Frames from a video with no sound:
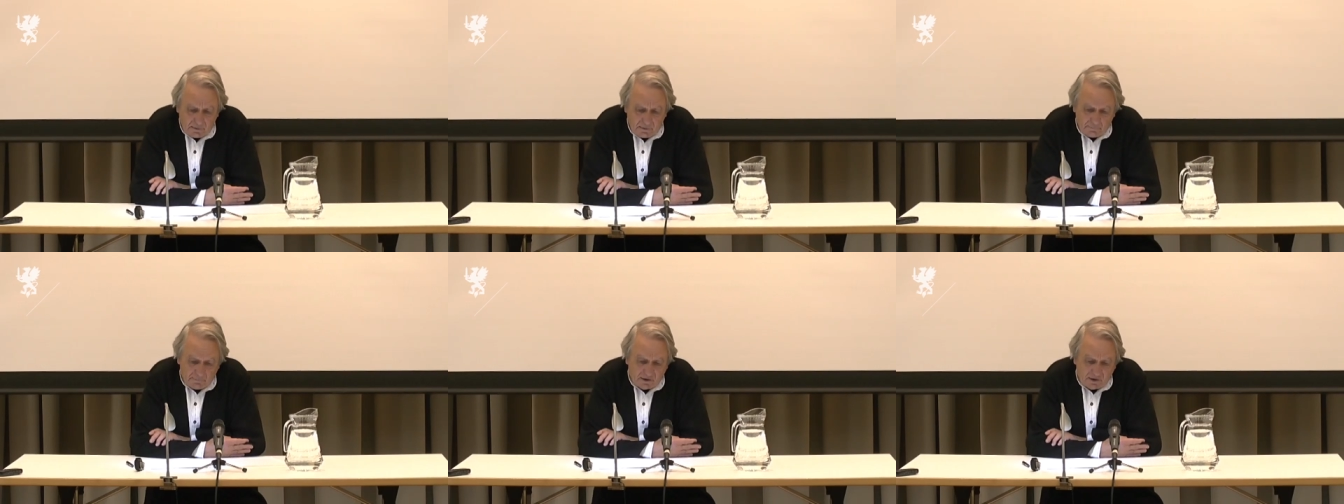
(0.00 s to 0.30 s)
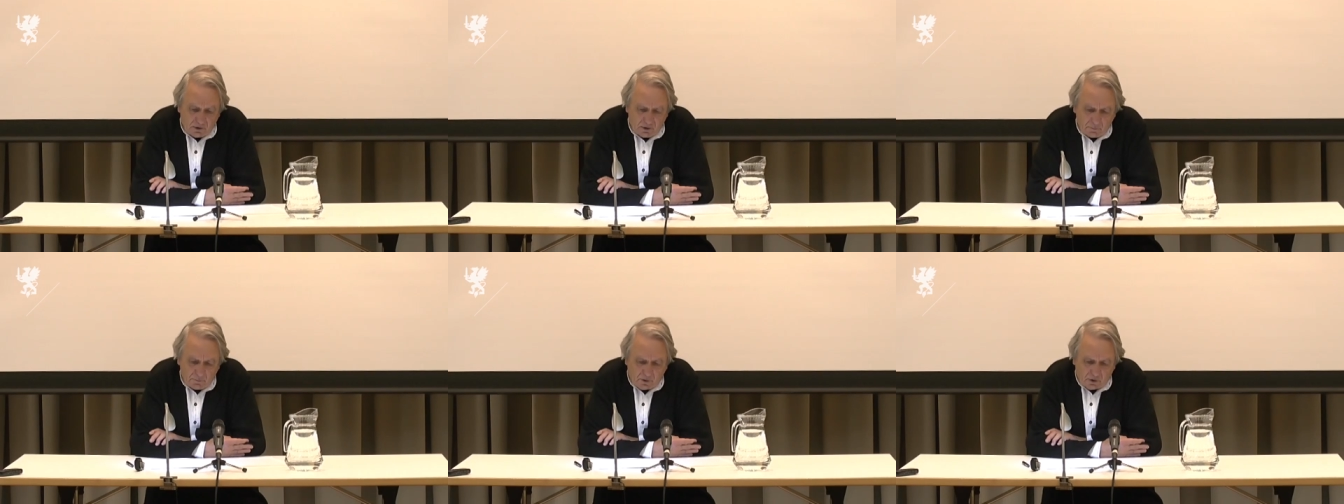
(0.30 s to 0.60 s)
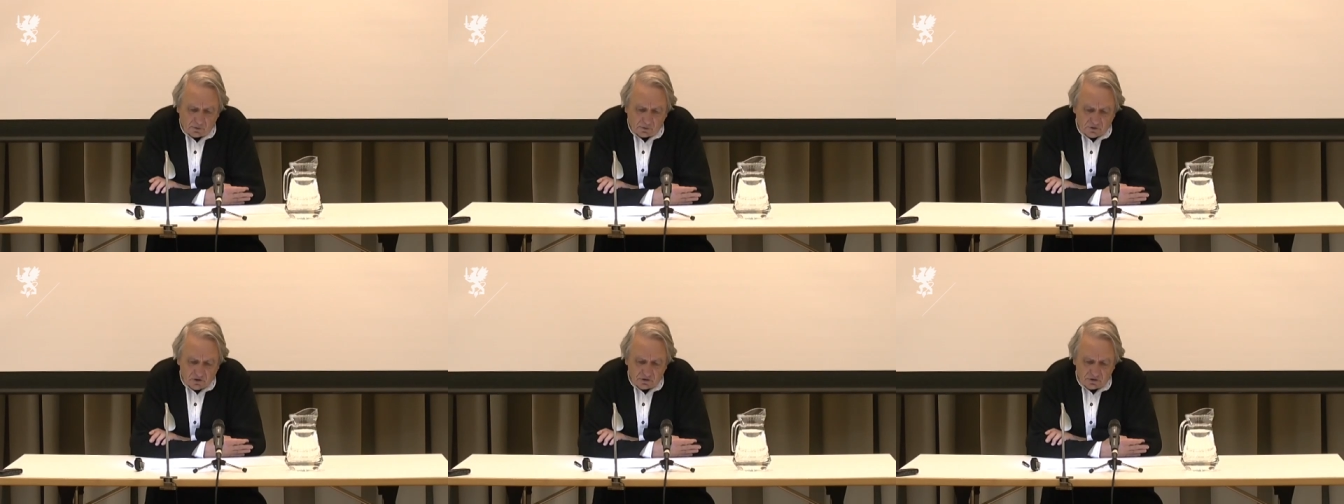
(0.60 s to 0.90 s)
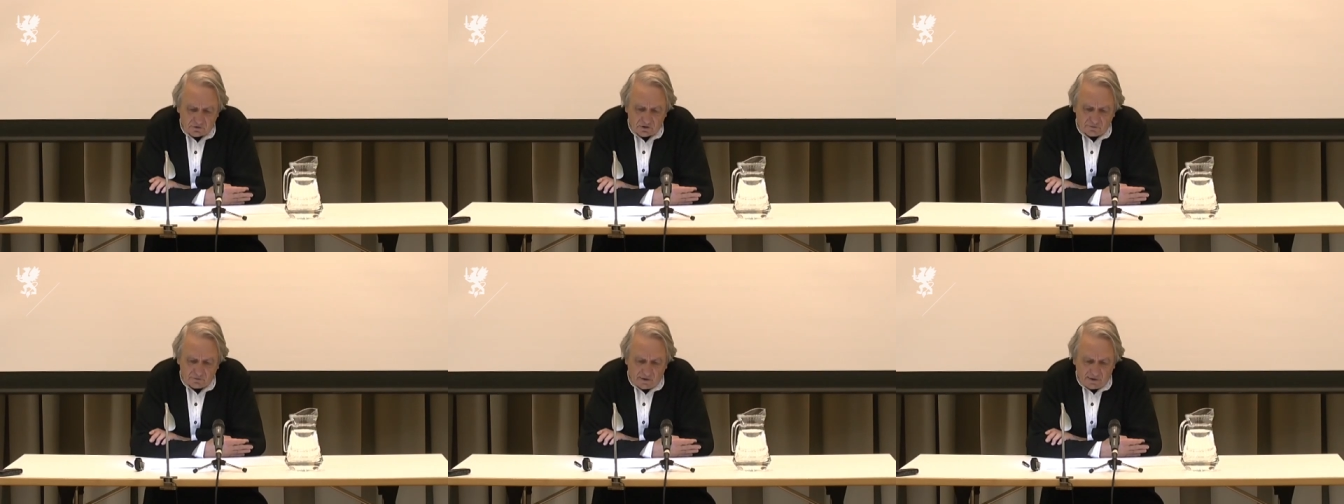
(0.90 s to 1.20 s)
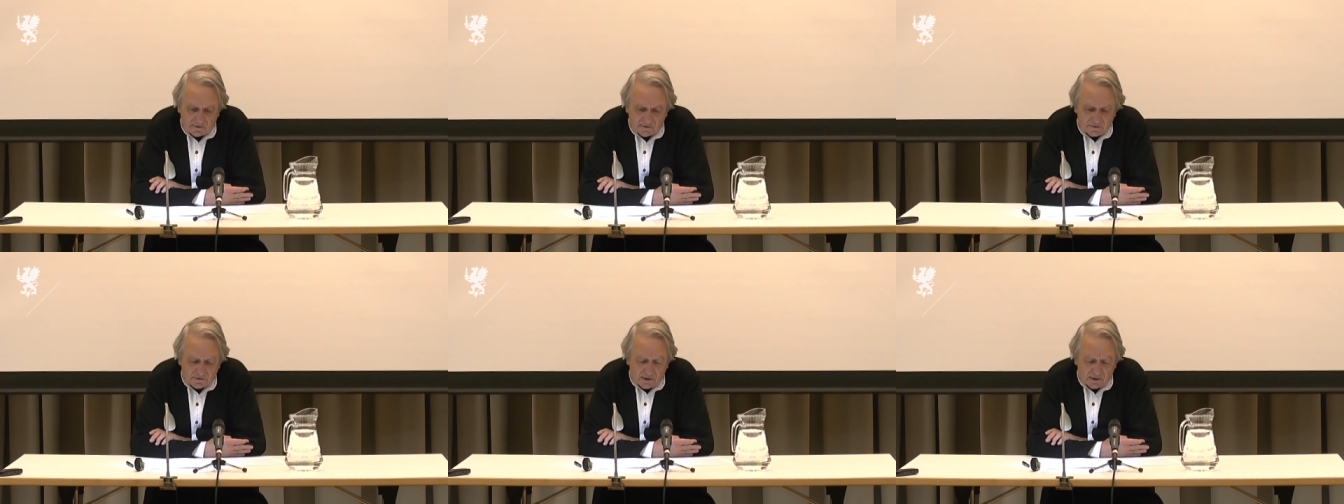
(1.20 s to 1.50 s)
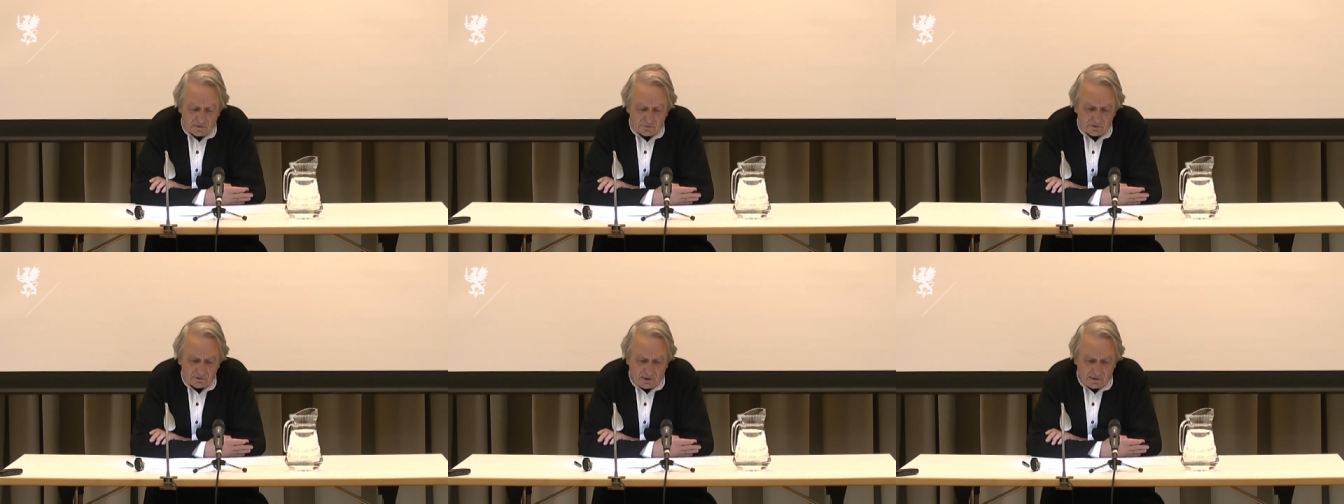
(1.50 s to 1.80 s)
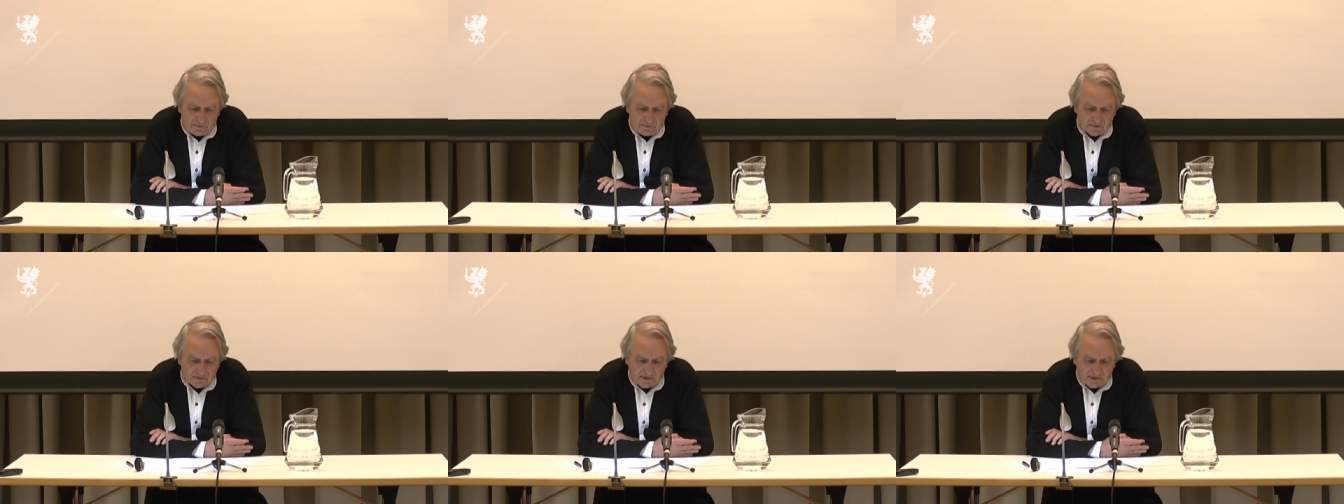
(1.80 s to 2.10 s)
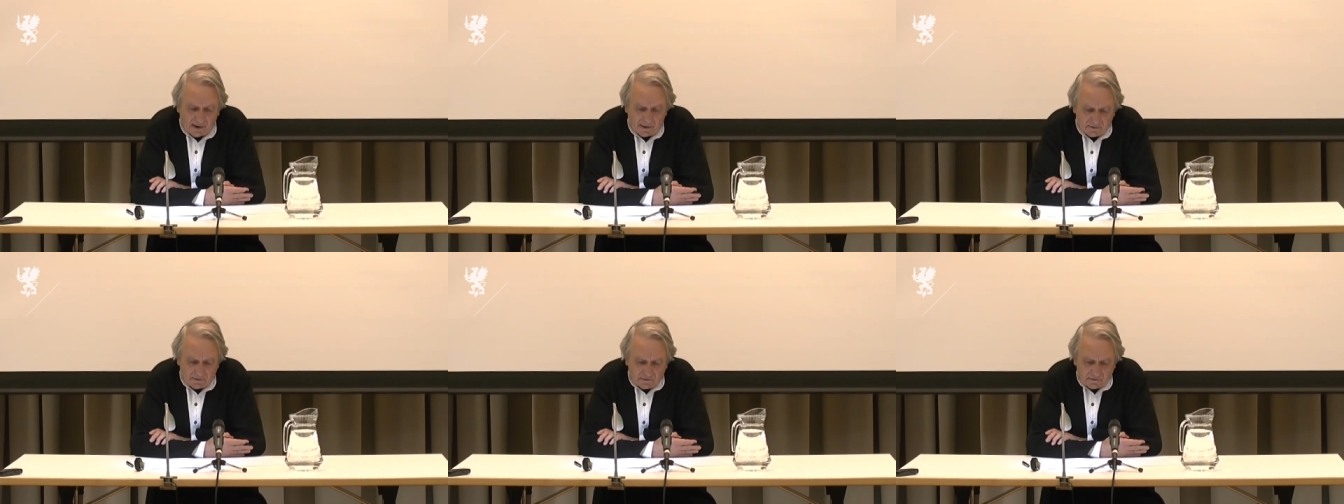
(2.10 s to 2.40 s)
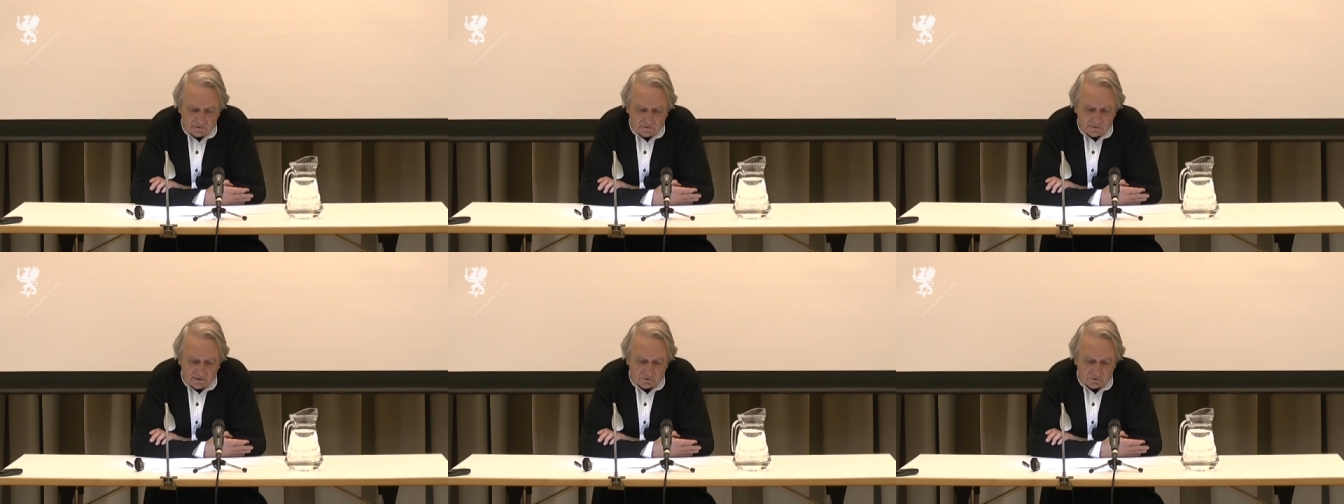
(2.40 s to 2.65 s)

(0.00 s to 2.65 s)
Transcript: become conscious of itself in science,